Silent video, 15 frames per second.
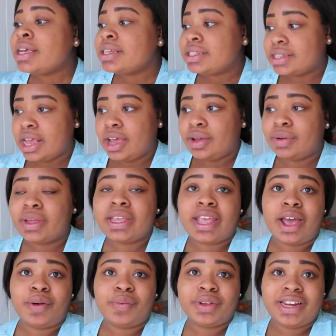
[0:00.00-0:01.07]
So
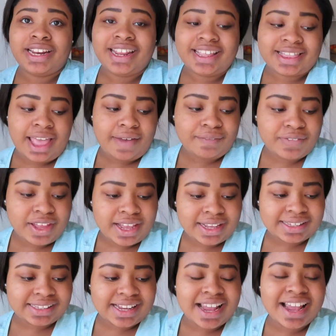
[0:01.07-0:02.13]
yeah, we need to get that fixed.